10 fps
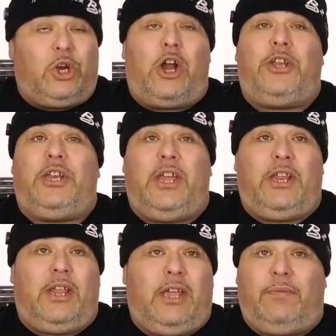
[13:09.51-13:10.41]
charging
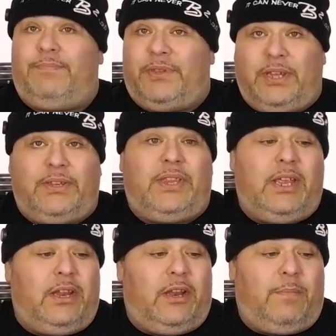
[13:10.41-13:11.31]
at
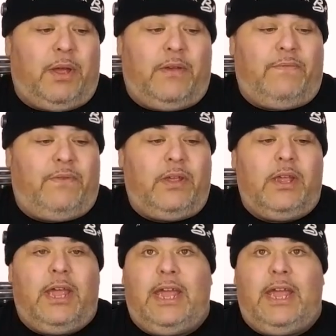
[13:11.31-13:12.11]
16 and above.